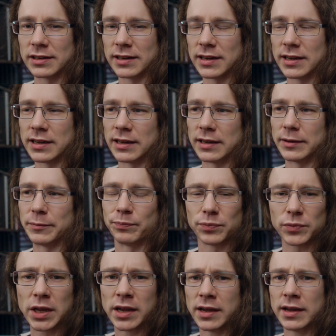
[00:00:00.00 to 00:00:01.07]
they,
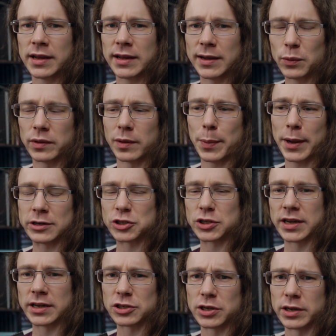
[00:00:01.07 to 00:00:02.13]
with the patch,
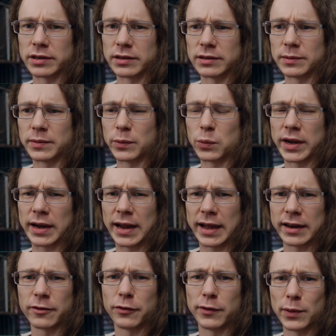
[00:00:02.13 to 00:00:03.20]
they actually
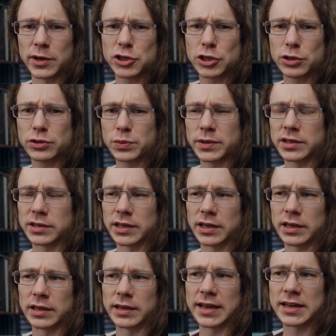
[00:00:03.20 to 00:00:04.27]
had a few issues with
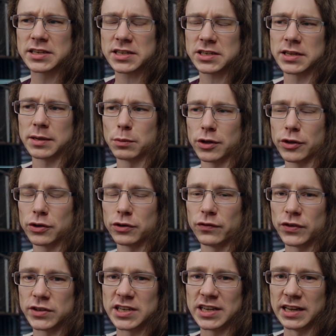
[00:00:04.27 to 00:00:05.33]
the existing Brotherhood
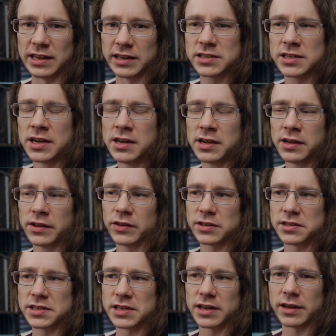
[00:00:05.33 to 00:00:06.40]
Fatigues
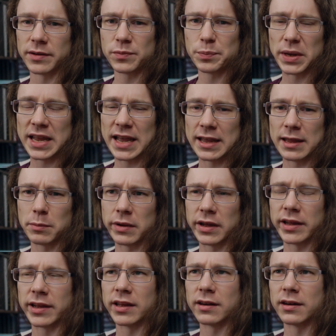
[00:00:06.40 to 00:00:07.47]
that became
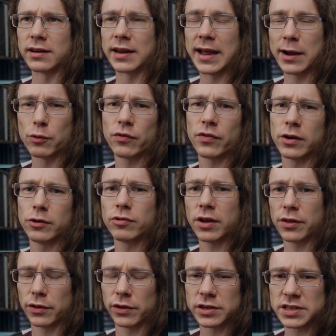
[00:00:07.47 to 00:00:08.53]
an outfit
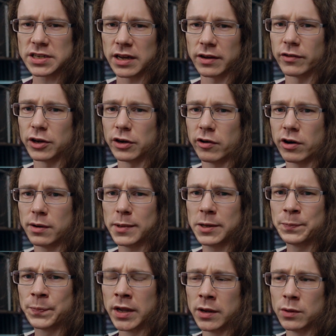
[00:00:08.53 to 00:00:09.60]
rather than a set of Under Armour,
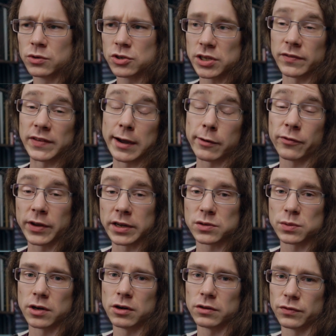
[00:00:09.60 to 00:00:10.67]
which they've now fixed
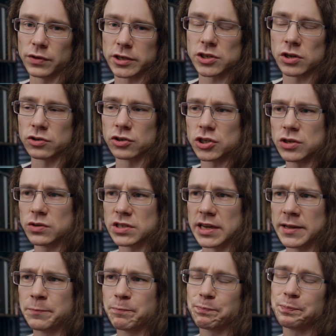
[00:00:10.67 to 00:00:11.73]
with the hotfix on Tuesday.